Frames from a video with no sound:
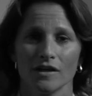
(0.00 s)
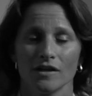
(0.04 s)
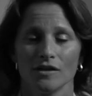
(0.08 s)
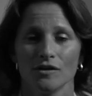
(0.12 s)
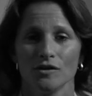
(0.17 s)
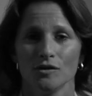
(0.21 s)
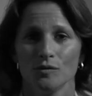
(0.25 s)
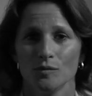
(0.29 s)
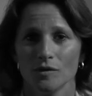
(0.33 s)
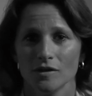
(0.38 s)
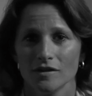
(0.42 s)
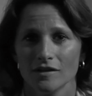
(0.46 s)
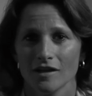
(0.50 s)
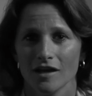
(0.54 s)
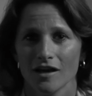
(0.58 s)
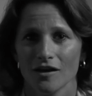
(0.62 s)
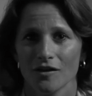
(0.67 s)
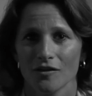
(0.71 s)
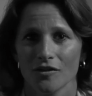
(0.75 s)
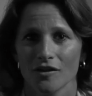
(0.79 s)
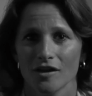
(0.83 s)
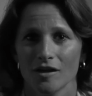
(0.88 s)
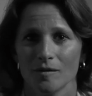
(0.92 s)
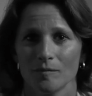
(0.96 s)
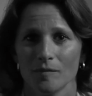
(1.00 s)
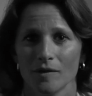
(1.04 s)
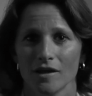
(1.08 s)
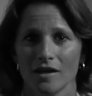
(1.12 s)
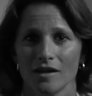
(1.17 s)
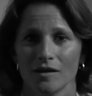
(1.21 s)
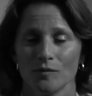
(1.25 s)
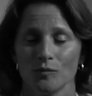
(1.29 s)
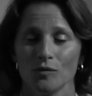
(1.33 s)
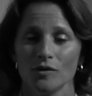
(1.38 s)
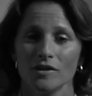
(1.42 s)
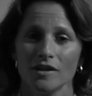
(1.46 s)
and who would tell them,
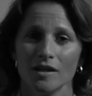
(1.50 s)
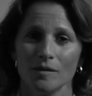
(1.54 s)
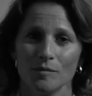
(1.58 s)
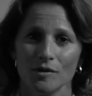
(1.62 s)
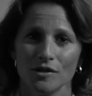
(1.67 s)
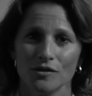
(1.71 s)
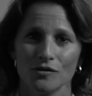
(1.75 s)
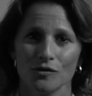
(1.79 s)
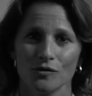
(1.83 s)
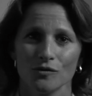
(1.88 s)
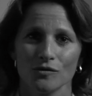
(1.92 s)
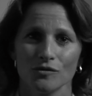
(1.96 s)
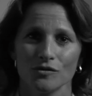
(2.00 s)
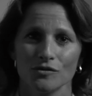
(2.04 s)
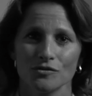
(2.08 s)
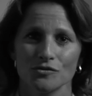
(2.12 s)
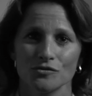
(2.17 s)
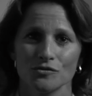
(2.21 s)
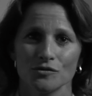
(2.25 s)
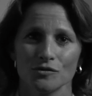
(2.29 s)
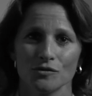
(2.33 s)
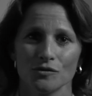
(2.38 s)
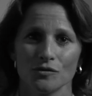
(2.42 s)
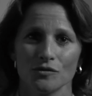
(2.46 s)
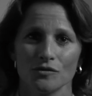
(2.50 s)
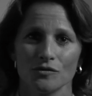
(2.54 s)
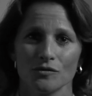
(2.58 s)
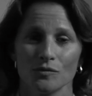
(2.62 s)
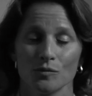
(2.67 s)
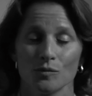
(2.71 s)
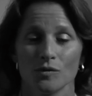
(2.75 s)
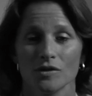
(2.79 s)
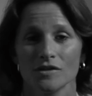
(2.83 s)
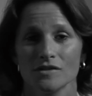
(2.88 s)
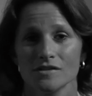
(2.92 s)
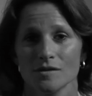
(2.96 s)
and would they be told the truth,
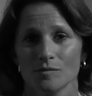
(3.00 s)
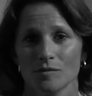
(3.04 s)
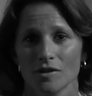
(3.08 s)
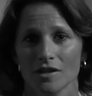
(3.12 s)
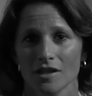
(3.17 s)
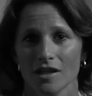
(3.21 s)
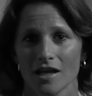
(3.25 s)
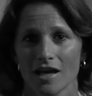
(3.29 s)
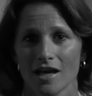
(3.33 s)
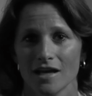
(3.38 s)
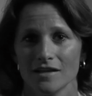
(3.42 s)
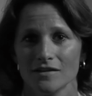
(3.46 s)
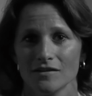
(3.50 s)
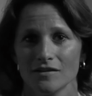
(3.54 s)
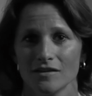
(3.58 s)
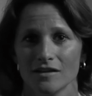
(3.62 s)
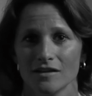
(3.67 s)
or would someone lie to